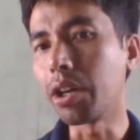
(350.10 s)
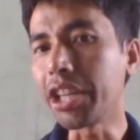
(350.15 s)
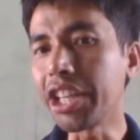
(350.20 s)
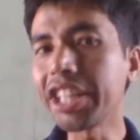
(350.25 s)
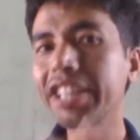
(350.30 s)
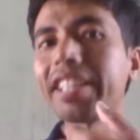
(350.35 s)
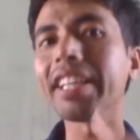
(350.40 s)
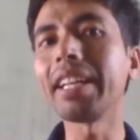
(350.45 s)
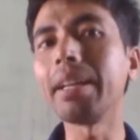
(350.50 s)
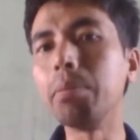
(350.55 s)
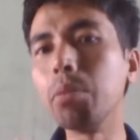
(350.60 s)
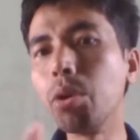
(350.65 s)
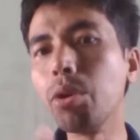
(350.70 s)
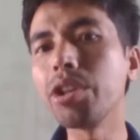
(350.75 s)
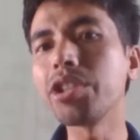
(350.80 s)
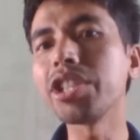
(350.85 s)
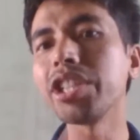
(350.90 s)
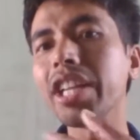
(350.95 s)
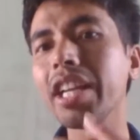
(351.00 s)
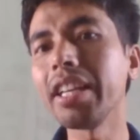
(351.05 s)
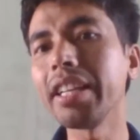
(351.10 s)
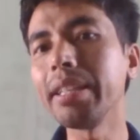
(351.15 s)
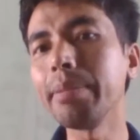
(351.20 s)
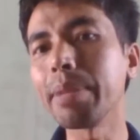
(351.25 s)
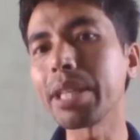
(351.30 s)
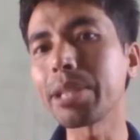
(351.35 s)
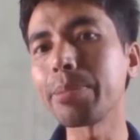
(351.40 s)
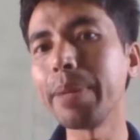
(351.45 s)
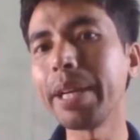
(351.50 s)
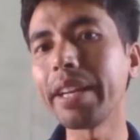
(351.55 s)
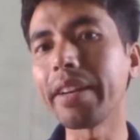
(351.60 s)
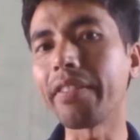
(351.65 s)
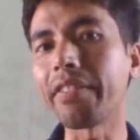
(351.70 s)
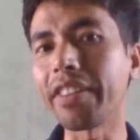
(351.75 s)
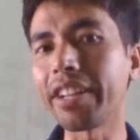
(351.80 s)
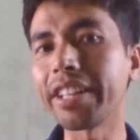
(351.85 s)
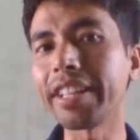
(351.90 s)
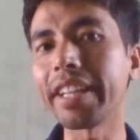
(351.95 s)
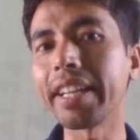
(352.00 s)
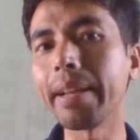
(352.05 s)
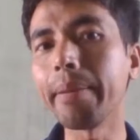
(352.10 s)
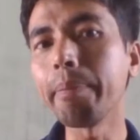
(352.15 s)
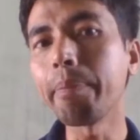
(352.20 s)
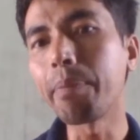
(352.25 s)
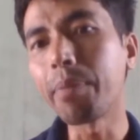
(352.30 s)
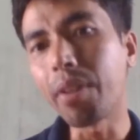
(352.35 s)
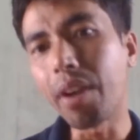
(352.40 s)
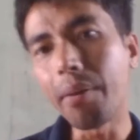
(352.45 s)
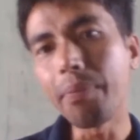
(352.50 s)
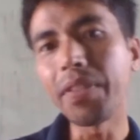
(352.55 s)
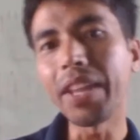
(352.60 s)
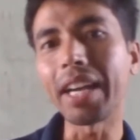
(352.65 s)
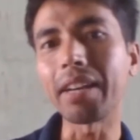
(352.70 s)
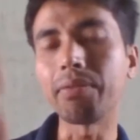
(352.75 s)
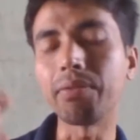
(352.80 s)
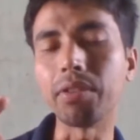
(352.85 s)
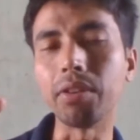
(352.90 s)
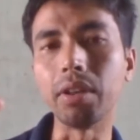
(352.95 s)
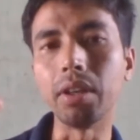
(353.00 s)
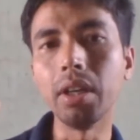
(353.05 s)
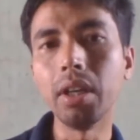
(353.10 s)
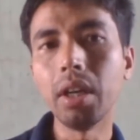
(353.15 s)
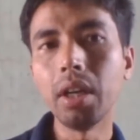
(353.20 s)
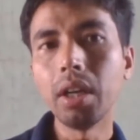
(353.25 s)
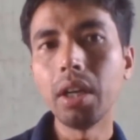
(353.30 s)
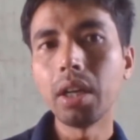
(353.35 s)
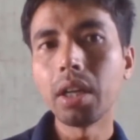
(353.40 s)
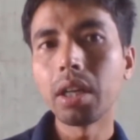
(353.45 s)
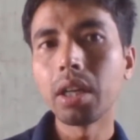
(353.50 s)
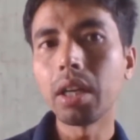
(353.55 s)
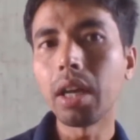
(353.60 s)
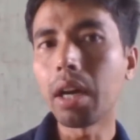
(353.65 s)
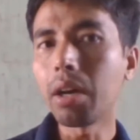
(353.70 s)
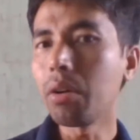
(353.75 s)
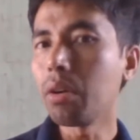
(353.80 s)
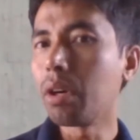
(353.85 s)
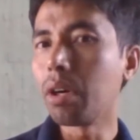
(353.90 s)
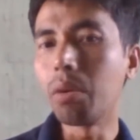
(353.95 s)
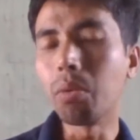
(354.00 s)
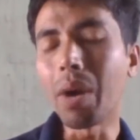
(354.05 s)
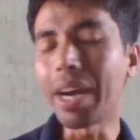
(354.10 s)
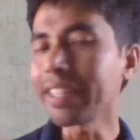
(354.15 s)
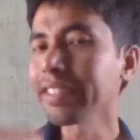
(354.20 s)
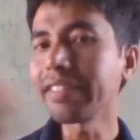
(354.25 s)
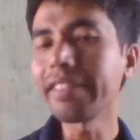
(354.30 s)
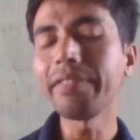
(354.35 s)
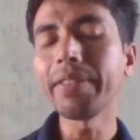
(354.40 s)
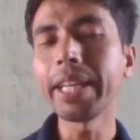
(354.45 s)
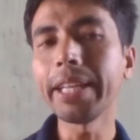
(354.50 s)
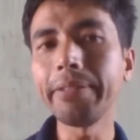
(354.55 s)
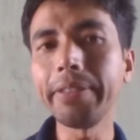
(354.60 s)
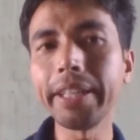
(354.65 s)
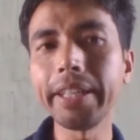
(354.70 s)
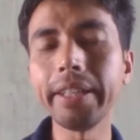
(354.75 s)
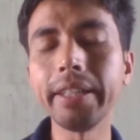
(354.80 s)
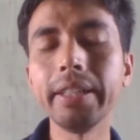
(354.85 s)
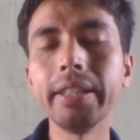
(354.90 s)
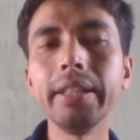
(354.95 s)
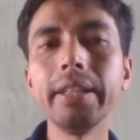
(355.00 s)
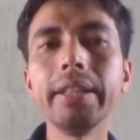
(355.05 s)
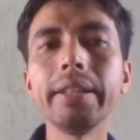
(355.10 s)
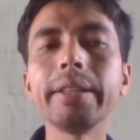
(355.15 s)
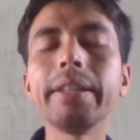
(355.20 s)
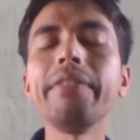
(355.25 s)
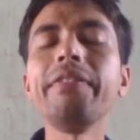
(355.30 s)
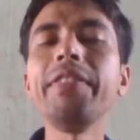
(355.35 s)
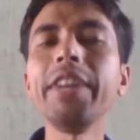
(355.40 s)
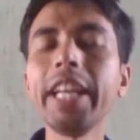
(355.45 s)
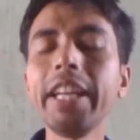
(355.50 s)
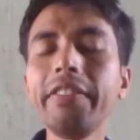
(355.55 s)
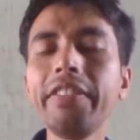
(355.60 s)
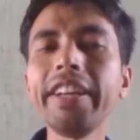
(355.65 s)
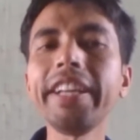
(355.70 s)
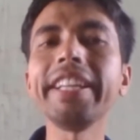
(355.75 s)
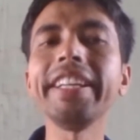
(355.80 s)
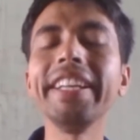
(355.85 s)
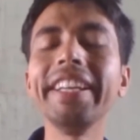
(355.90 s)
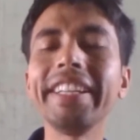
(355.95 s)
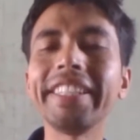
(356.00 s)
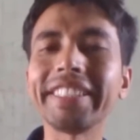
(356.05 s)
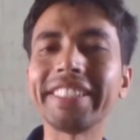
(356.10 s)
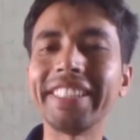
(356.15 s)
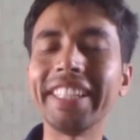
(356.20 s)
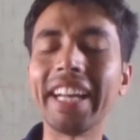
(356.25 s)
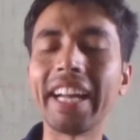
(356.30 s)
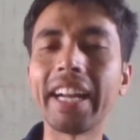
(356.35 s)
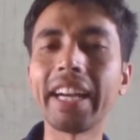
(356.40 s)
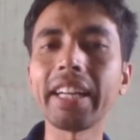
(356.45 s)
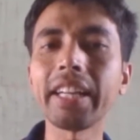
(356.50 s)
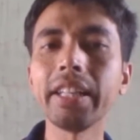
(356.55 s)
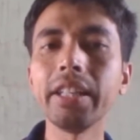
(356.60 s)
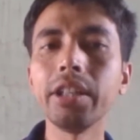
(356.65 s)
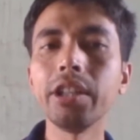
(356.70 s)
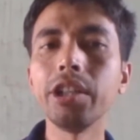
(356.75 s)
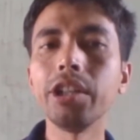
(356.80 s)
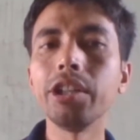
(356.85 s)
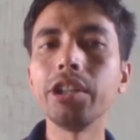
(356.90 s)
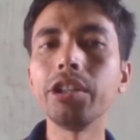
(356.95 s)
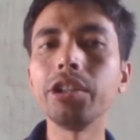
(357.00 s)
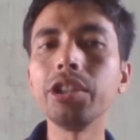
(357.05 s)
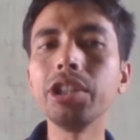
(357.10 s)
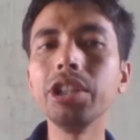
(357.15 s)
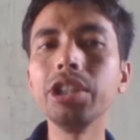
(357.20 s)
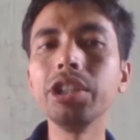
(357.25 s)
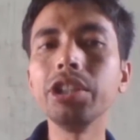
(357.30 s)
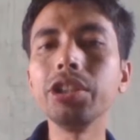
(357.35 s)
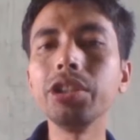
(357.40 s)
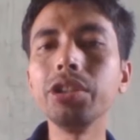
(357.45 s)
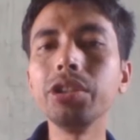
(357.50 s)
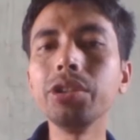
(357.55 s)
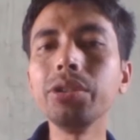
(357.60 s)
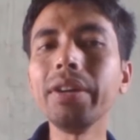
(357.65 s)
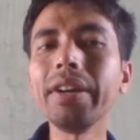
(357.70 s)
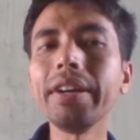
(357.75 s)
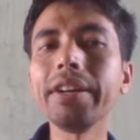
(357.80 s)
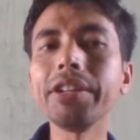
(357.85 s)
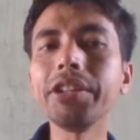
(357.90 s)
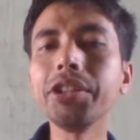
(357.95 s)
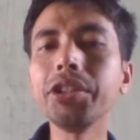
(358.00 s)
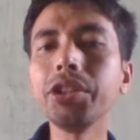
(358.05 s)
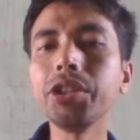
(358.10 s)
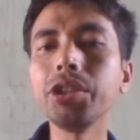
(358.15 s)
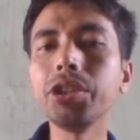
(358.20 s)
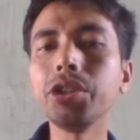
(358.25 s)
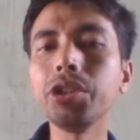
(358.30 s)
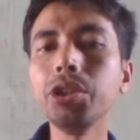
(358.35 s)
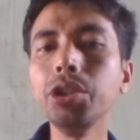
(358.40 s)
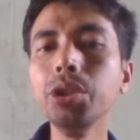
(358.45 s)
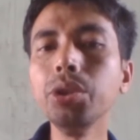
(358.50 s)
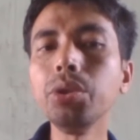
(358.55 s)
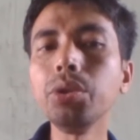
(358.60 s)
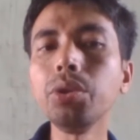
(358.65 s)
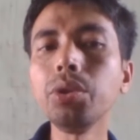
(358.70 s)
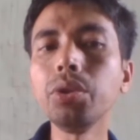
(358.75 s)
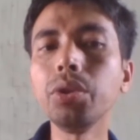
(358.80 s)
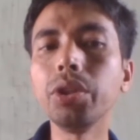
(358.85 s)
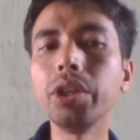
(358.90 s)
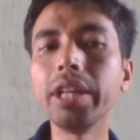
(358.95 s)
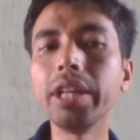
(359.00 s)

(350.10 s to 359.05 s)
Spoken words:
Ethereum, original investment of Ethereum from that pool. Now, what is the benefit? The benefit here is that you